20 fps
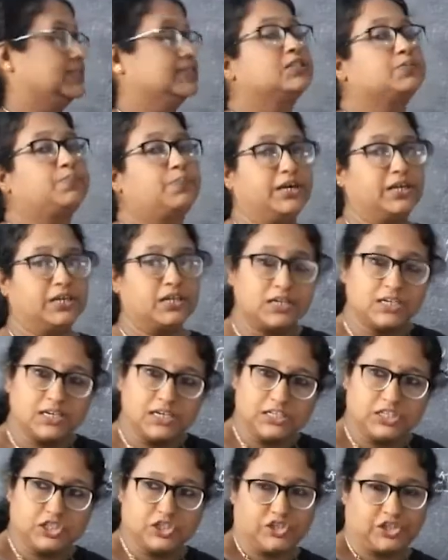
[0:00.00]
spindle
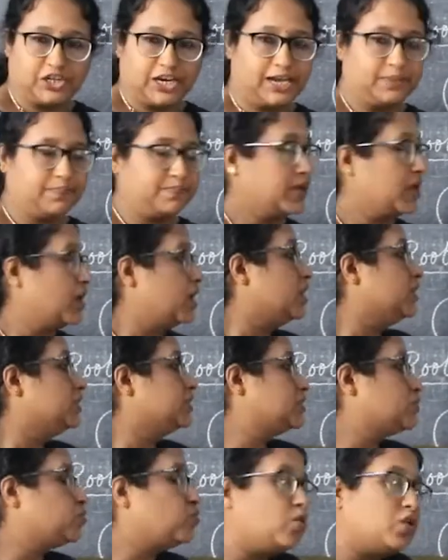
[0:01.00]
in shape,
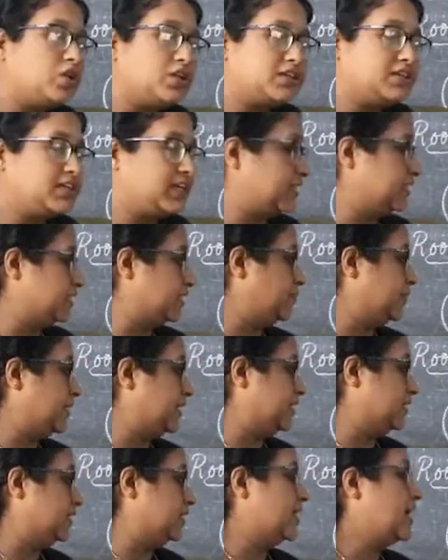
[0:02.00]
swollen in the
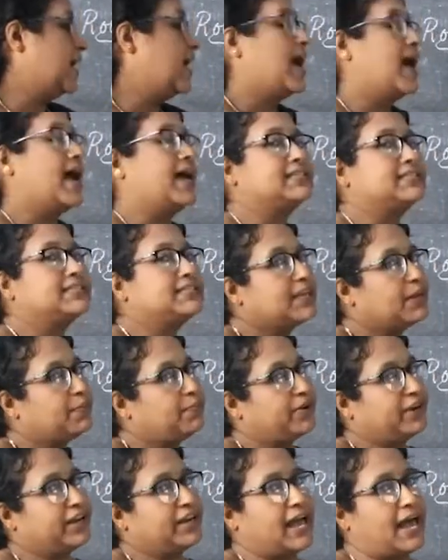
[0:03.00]
middle and
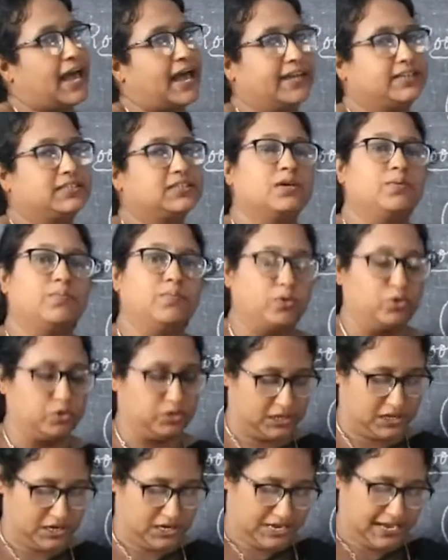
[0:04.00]
tapering at
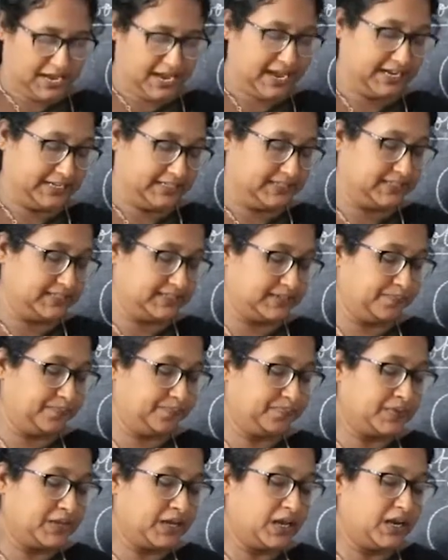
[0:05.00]
both the ends.
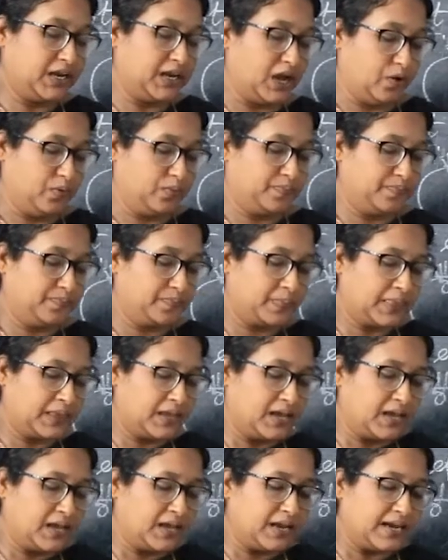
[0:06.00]
Now
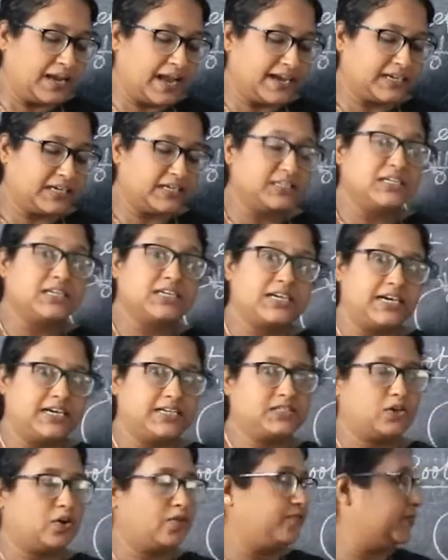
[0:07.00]
like in the
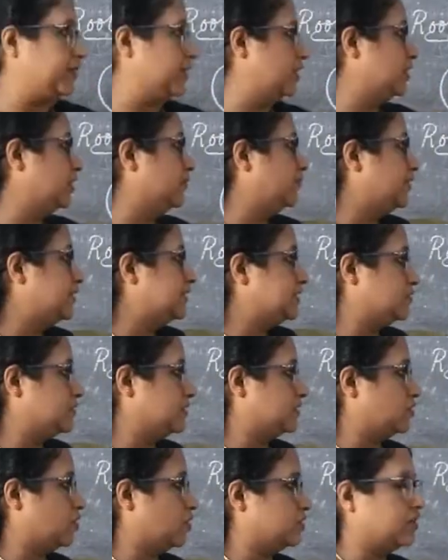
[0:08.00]
case of turnip, first we
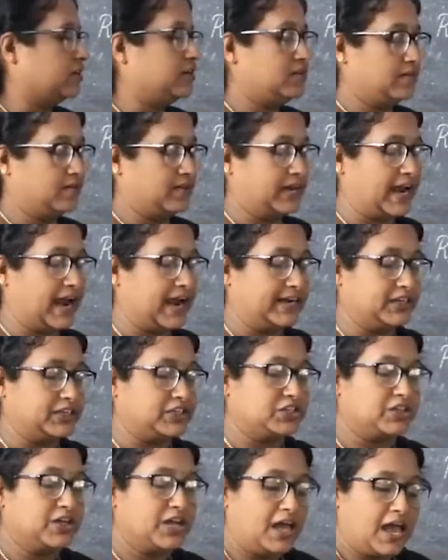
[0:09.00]
saw the
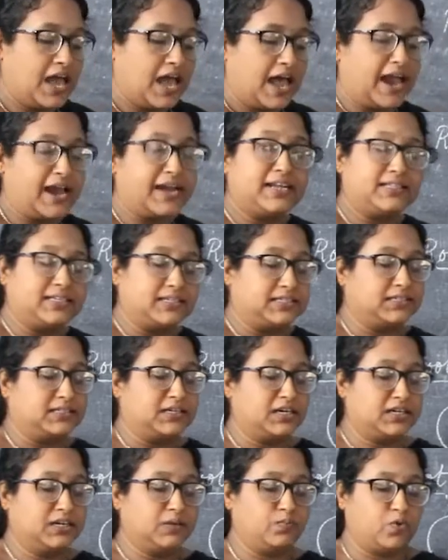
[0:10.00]
radish, and in the
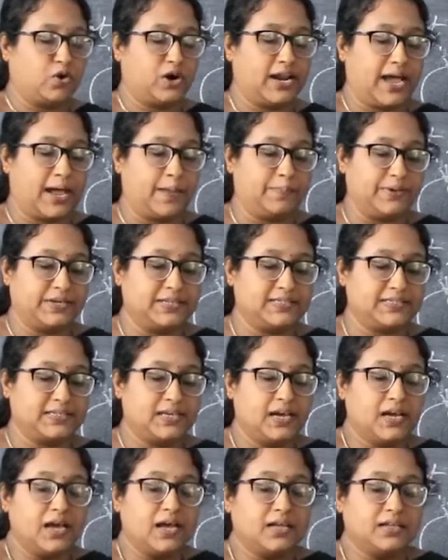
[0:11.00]
turnip what happens?
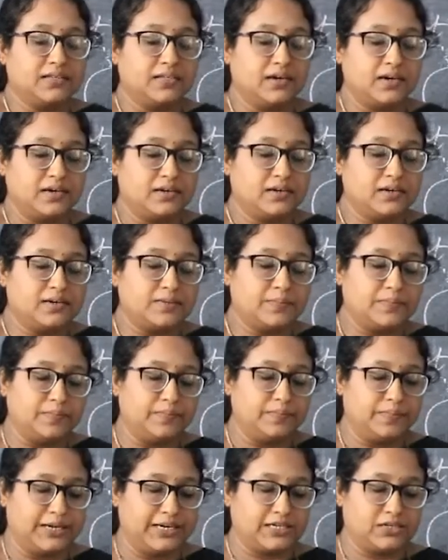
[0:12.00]

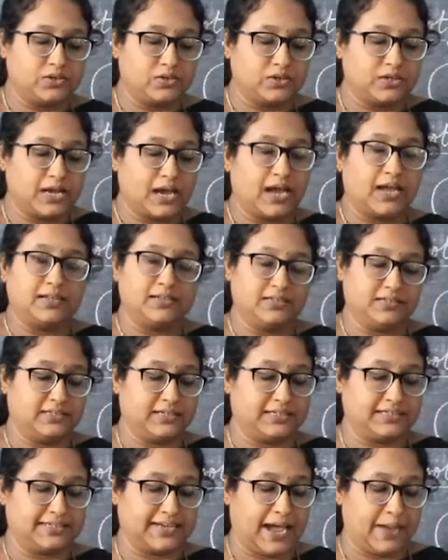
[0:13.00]
The beetroot and in
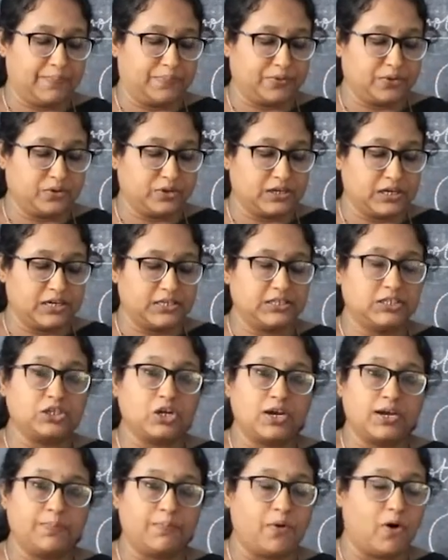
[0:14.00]
the taproot a
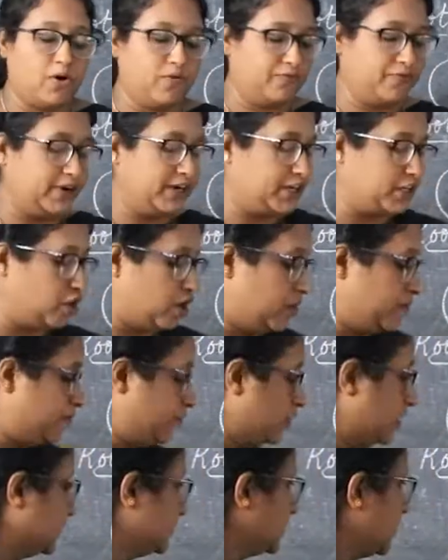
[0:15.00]
shape of a top.
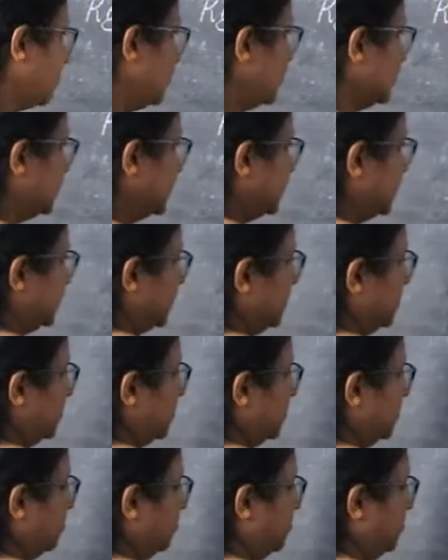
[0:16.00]
For example, there is a
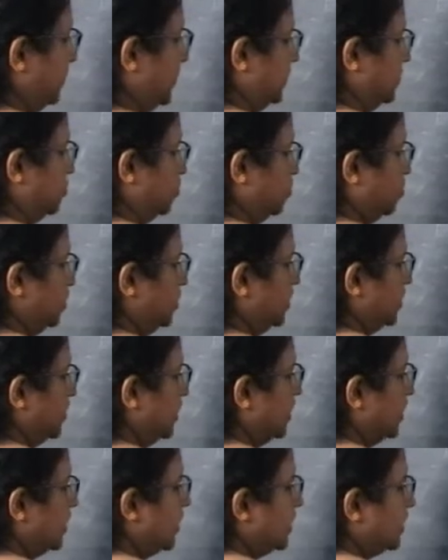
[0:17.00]
beetroot,
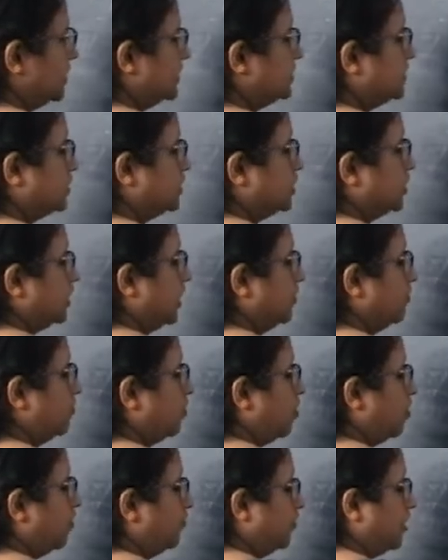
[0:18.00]
it's a shape
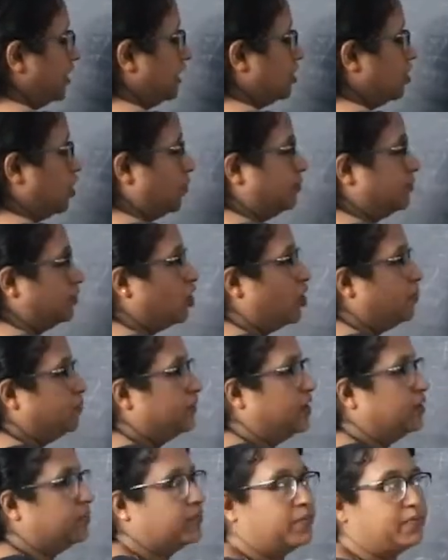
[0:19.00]
of a top. Top
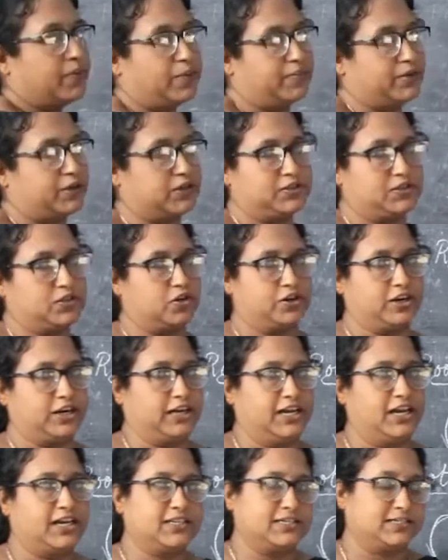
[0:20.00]
na bambaram
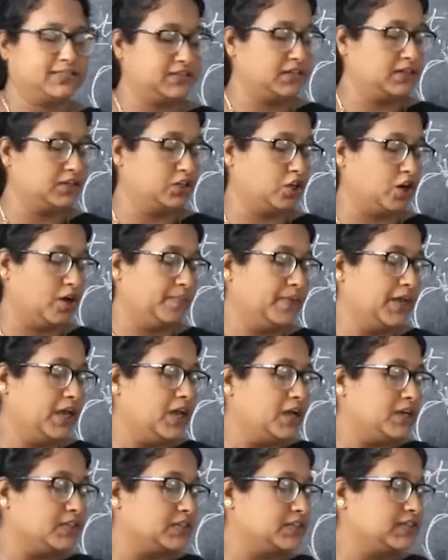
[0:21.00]
solren, yeah, that's a
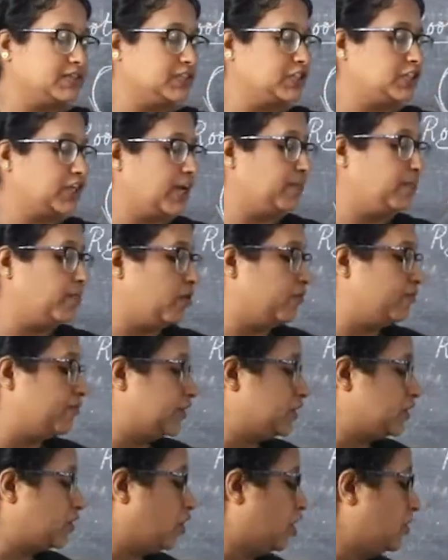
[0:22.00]
top. So it's a shape of a
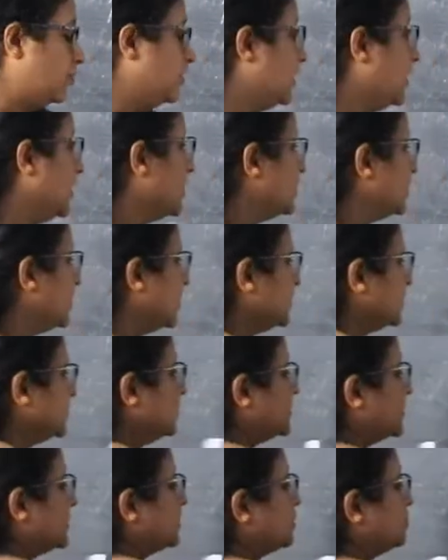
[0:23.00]
top that
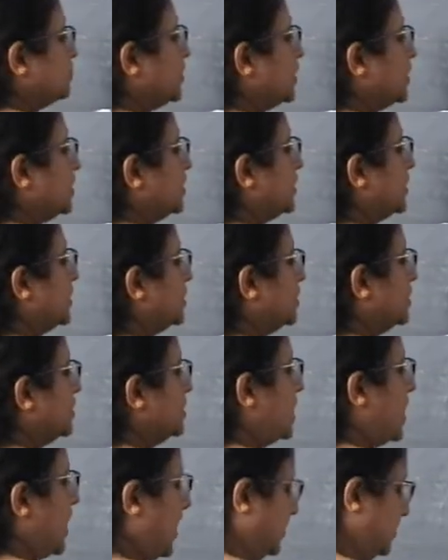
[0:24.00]
is
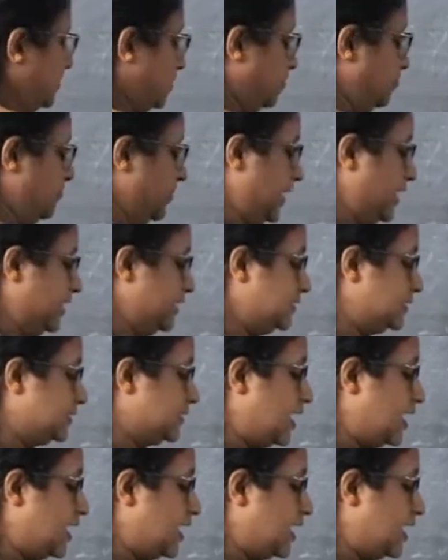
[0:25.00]
spherical at the base